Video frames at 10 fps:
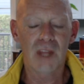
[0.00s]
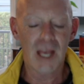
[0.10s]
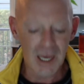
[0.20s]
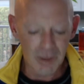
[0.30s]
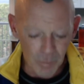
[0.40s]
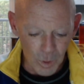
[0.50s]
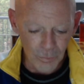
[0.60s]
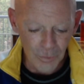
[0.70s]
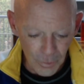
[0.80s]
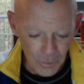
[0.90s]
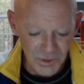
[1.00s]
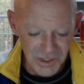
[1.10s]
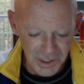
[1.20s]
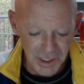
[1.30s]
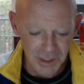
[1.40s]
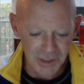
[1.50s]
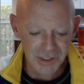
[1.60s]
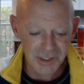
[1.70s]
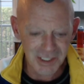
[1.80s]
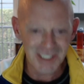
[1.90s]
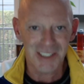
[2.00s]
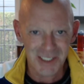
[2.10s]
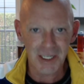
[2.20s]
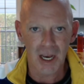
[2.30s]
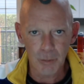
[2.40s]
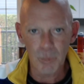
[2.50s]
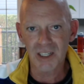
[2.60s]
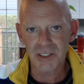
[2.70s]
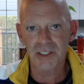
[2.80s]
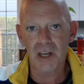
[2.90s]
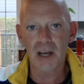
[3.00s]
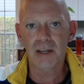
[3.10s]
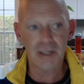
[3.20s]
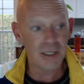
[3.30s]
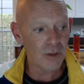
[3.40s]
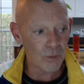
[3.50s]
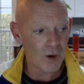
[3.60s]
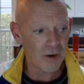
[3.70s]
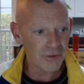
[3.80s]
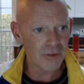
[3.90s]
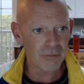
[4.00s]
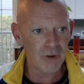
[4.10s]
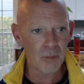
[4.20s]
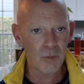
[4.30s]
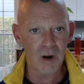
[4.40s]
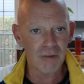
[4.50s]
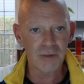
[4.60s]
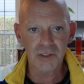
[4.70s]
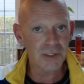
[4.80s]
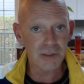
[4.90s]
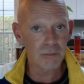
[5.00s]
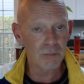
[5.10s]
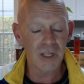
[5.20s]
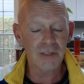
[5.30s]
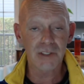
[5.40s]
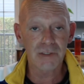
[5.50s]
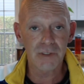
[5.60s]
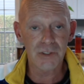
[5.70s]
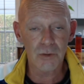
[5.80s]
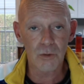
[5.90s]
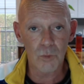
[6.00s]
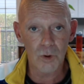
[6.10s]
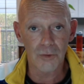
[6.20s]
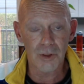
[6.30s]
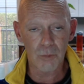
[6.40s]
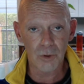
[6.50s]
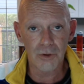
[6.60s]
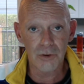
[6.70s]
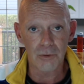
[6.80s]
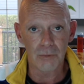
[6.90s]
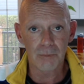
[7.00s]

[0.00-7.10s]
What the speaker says: And both of those things sit side by side in a relative frame of reference like this physical world. They really do.